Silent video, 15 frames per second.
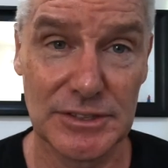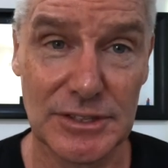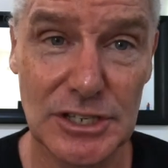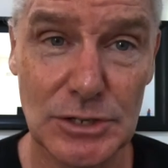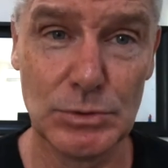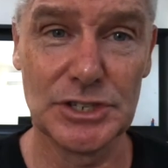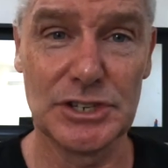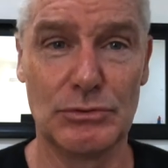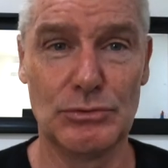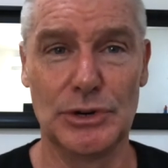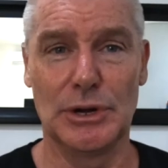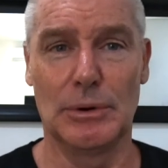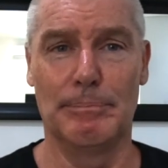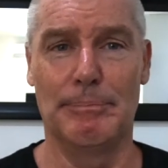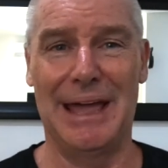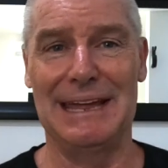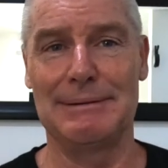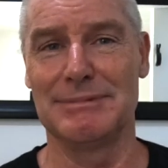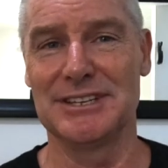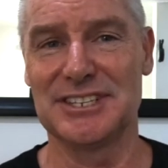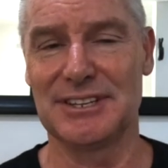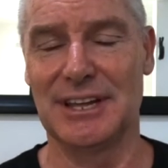So this was a real
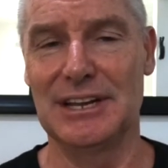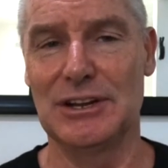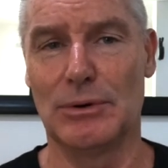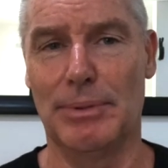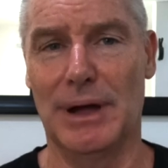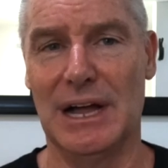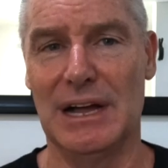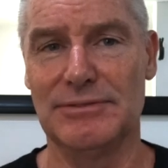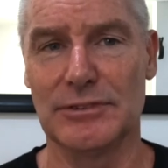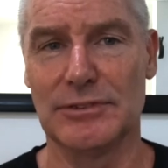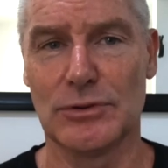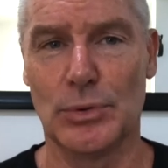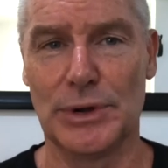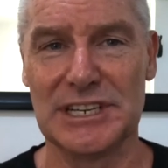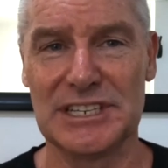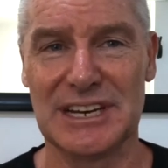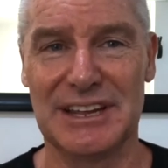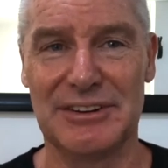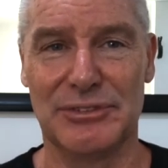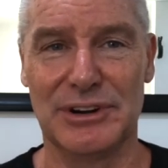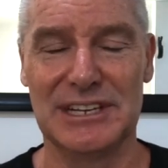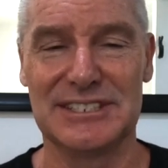bad mistake on behalf of
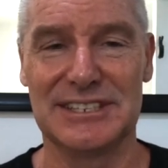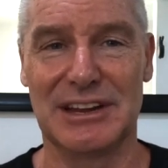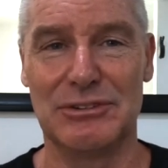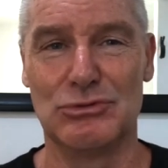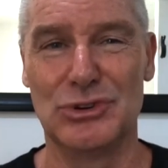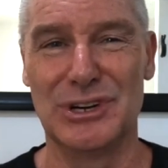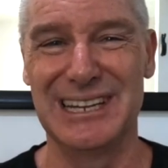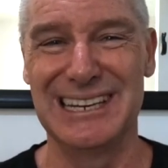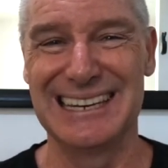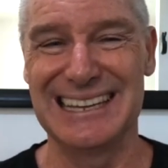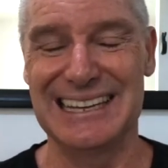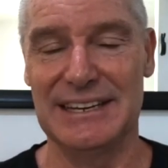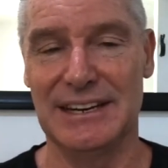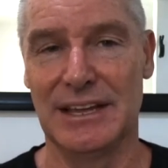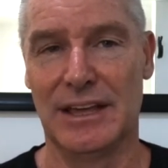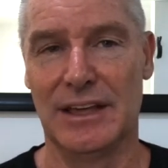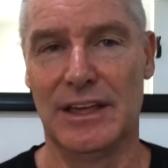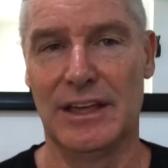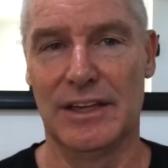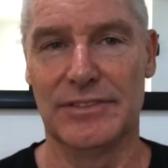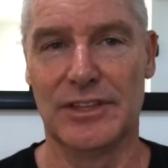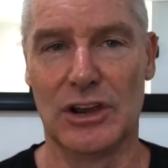Queensland Reds. They really let
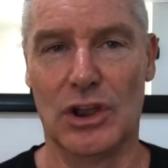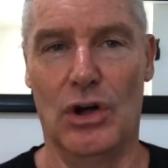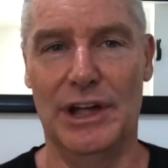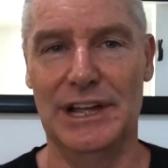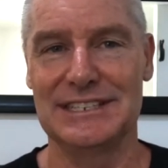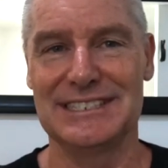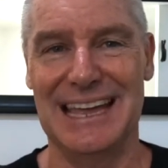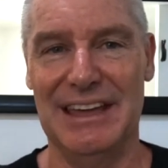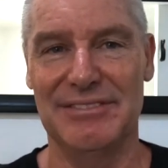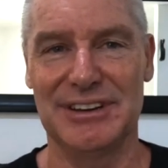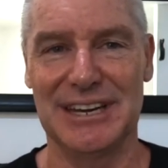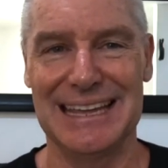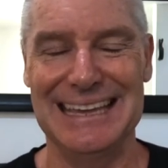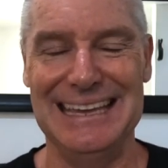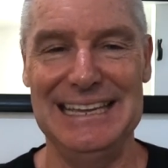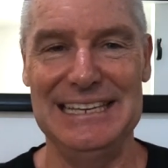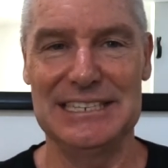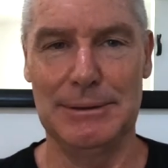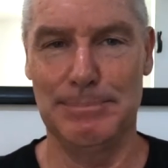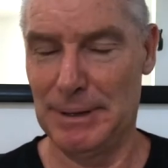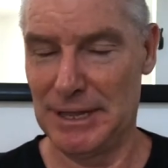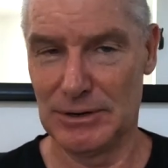the Lions have an
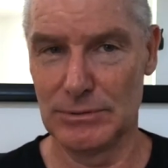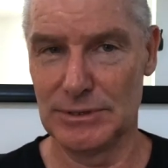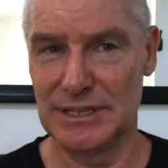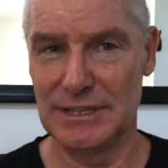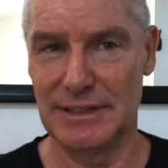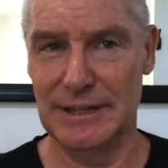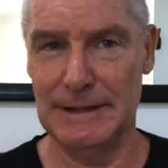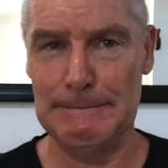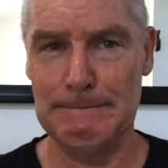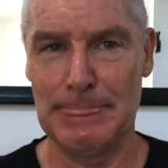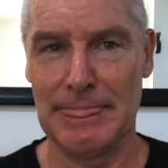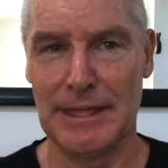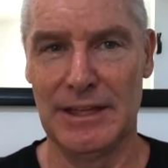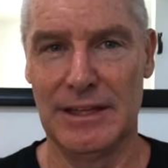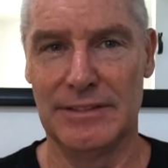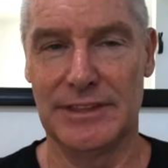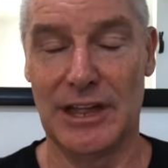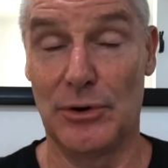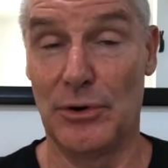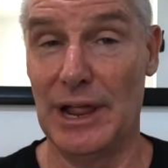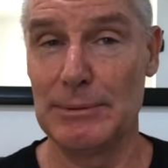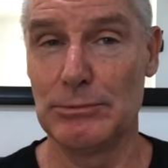easy penalty there.
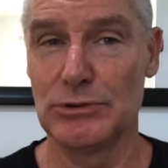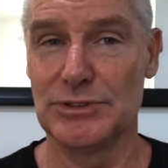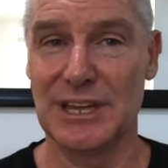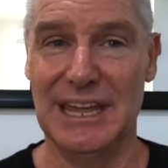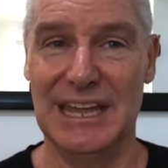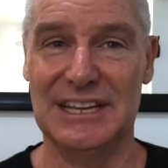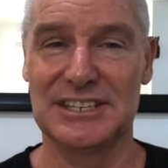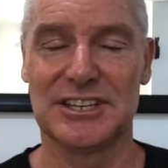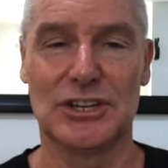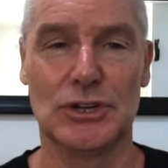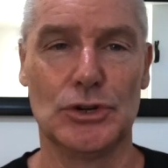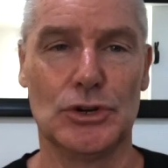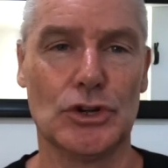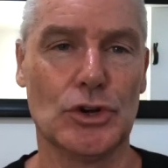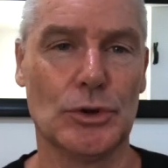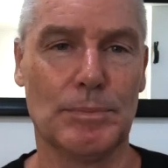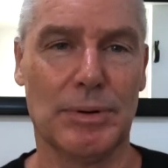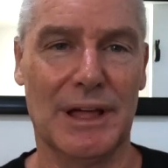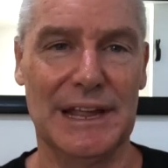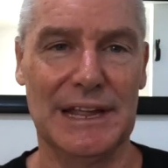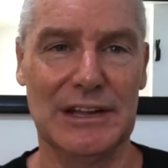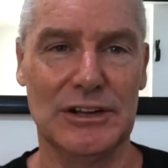They were able to execute a good
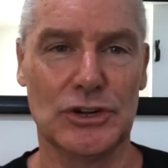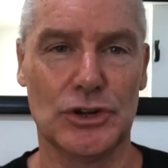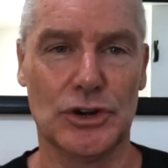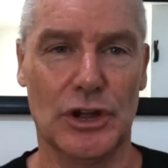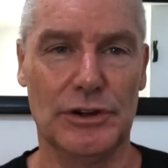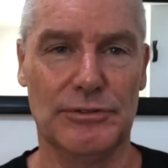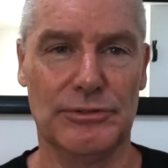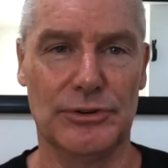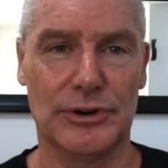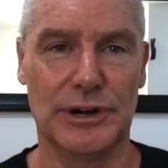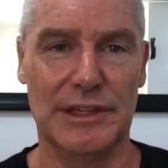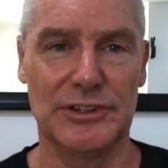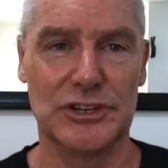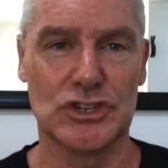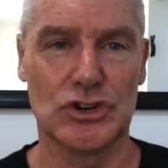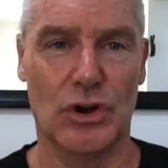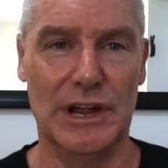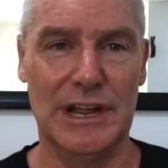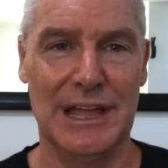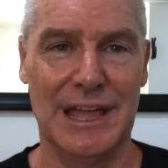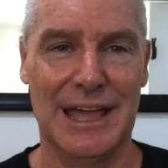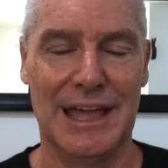play and got over for another
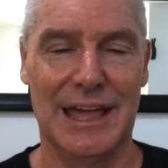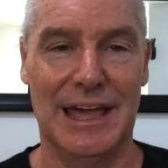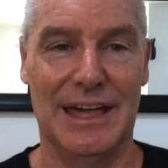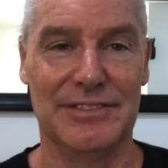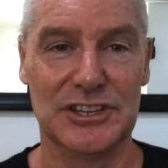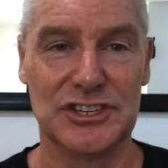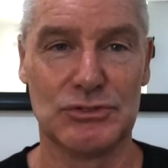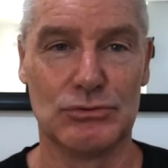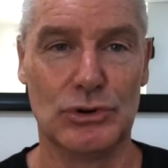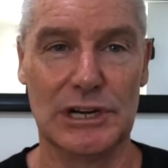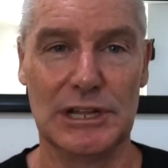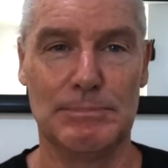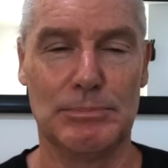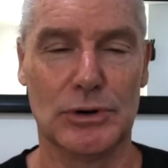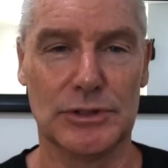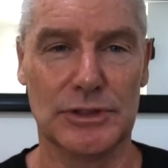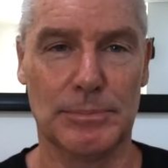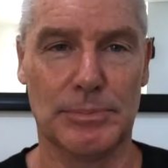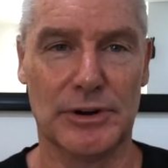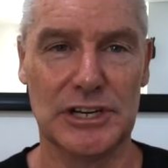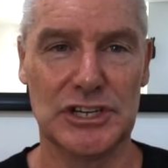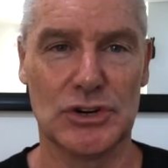try, and this really put the
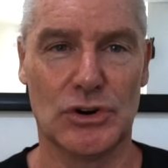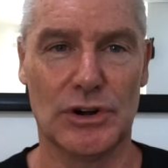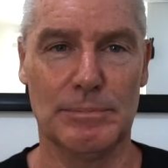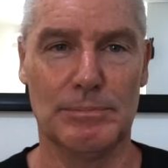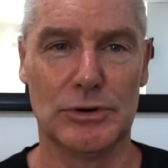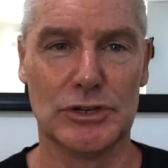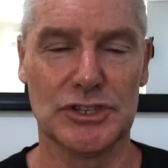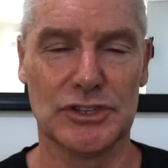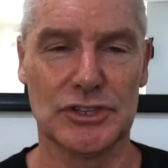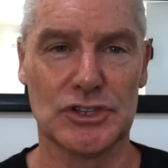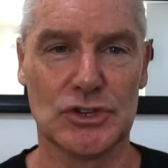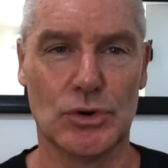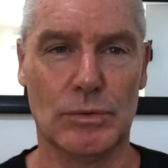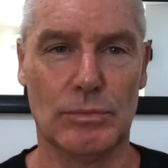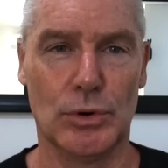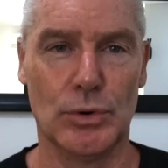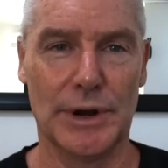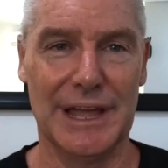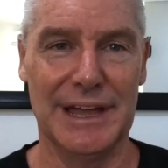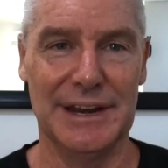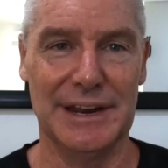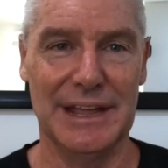pressure on and pushed the scoreboard
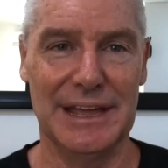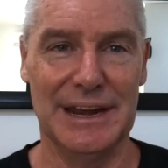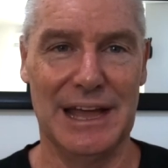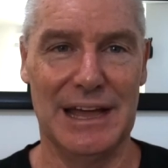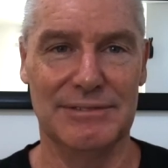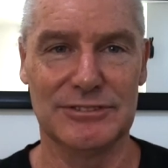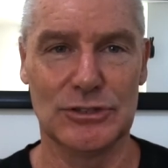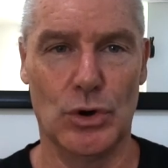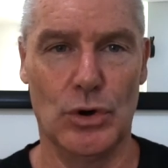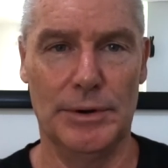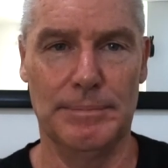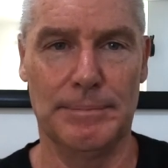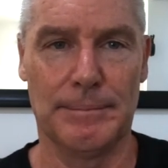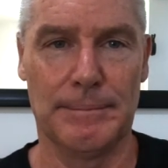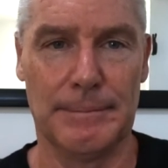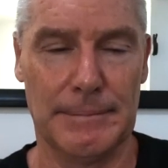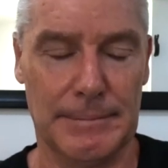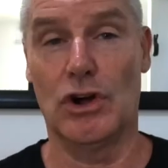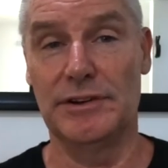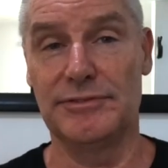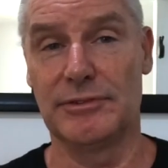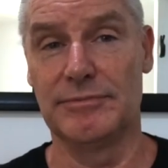out at half-time.
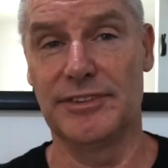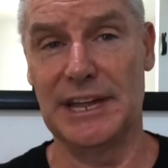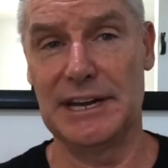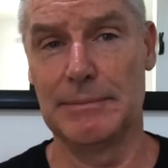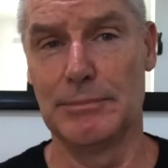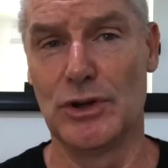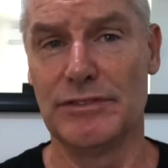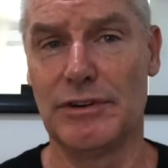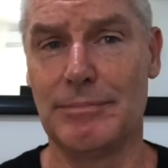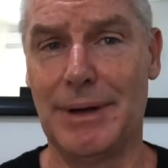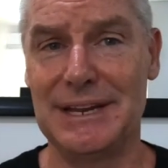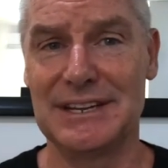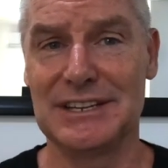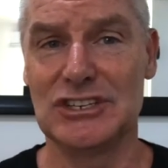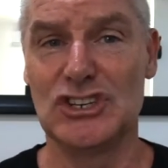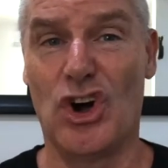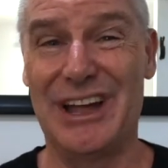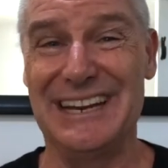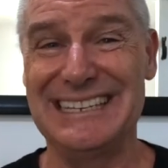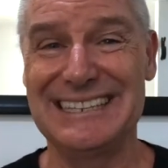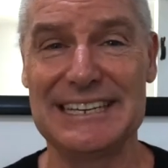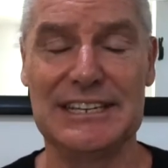Try from van der Merwe made it
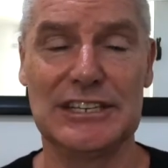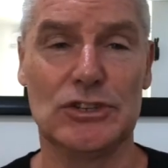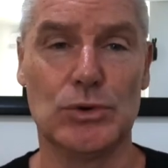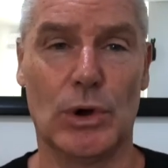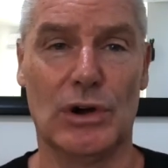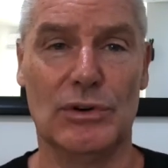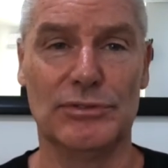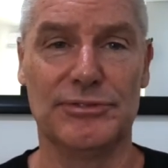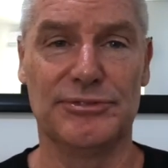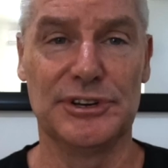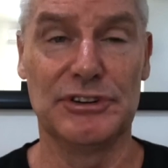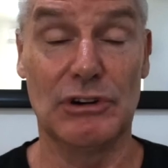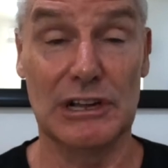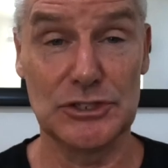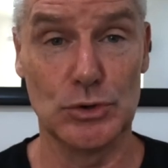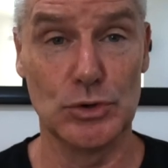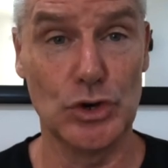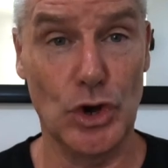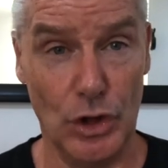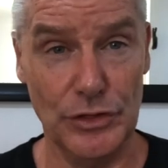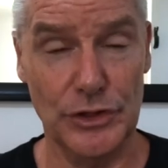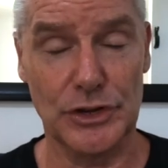19-12. Finn Russell
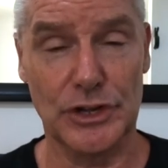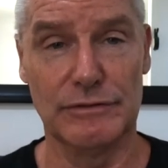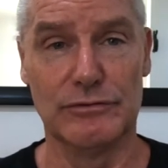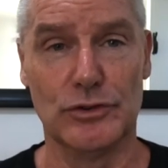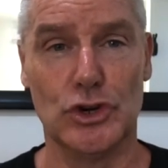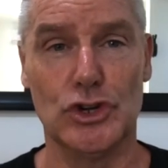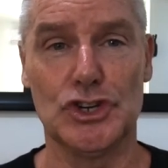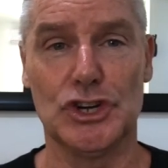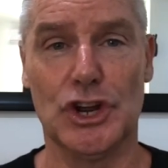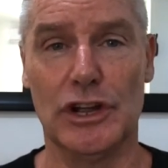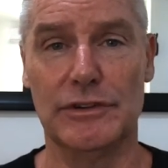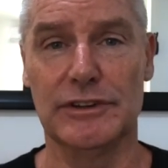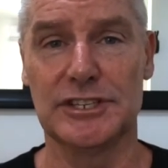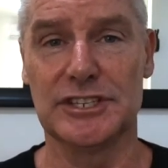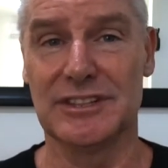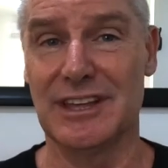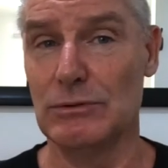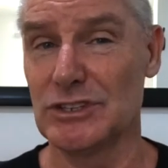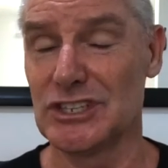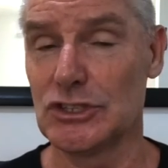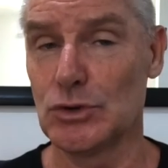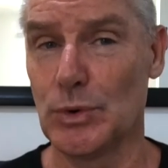got the conversion over, so
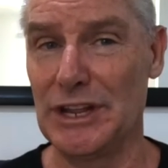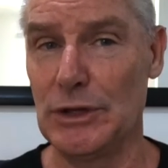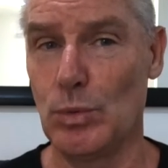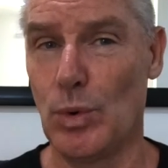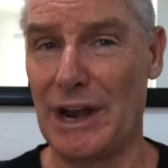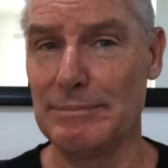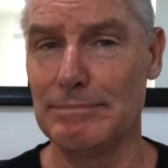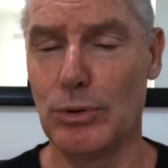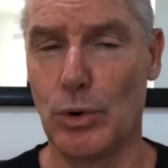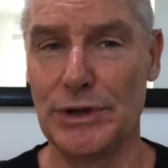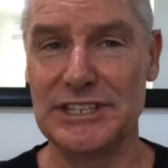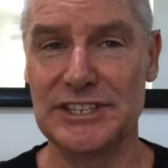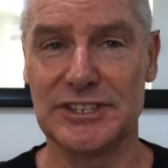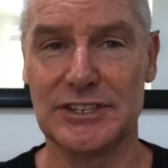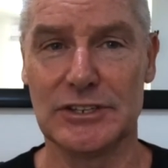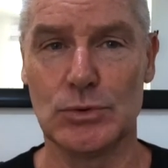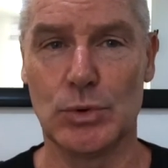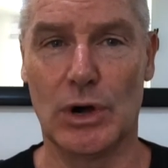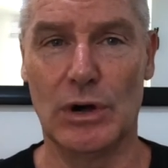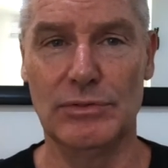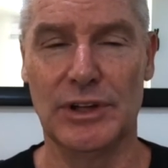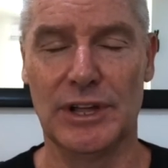that was 21 points to
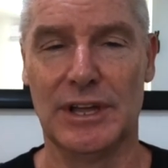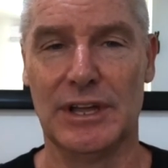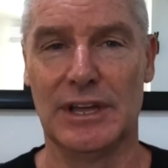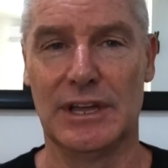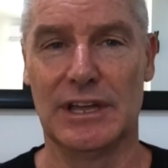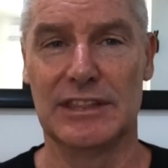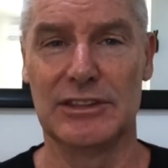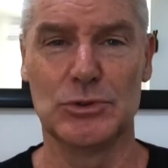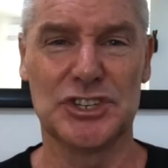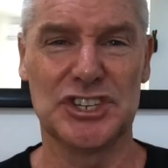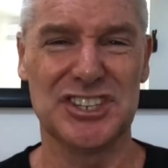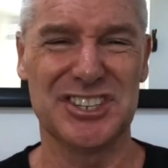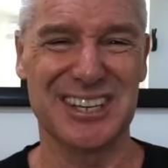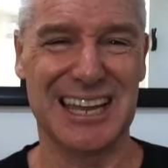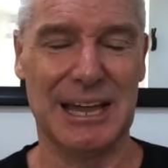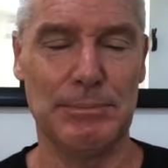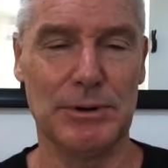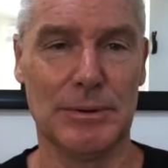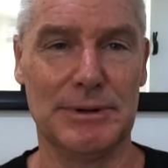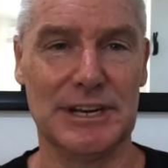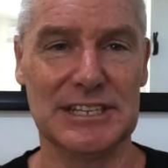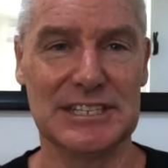12. And there was just a
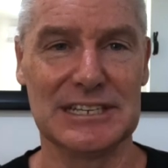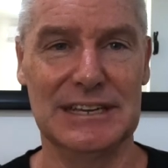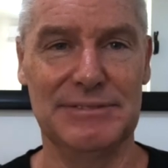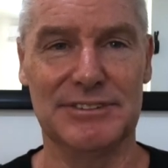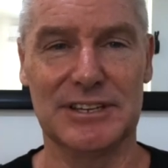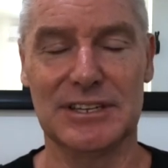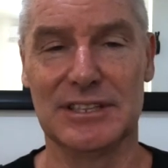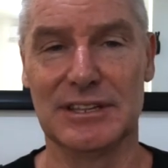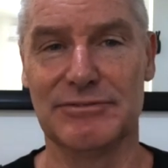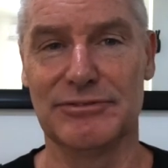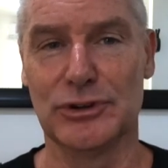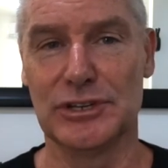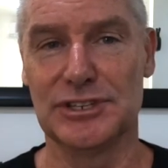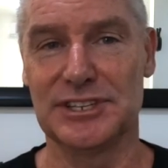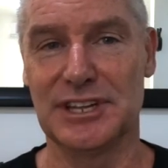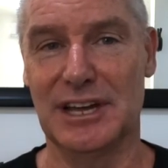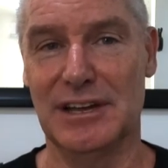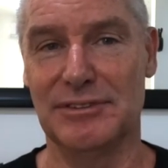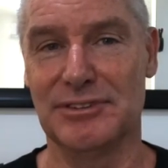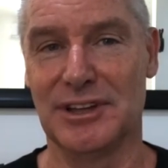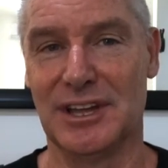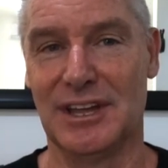couple of minutes left in the first
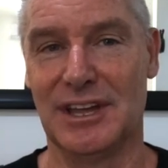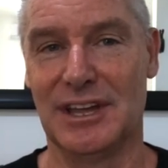half.